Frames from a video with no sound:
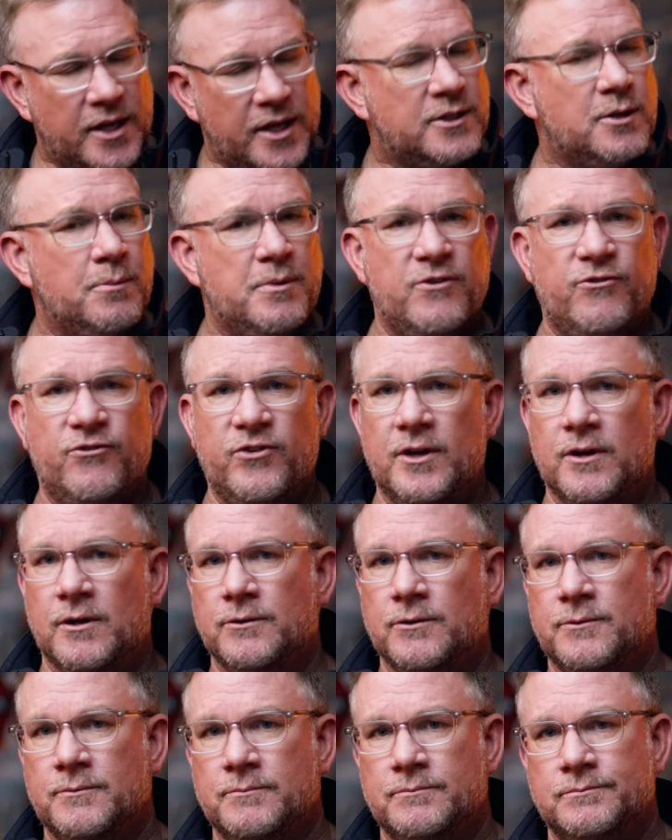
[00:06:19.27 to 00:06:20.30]
yet to be
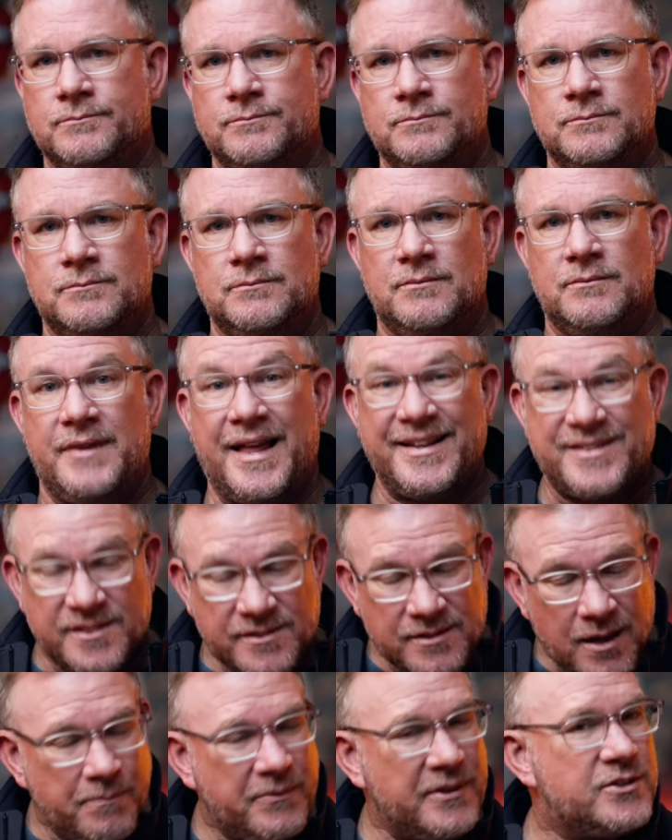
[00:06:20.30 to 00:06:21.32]
filled, that
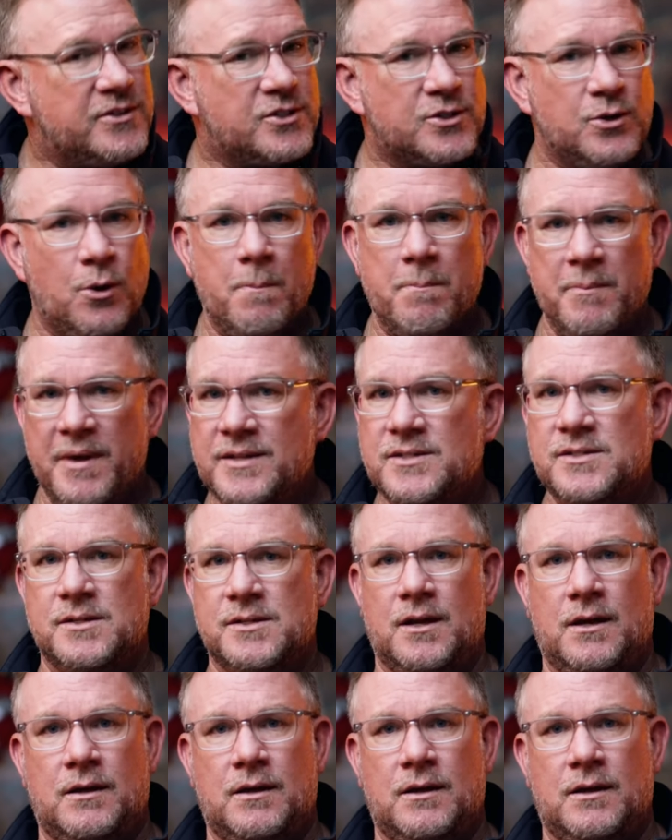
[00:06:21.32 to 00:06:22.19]
something's still missing.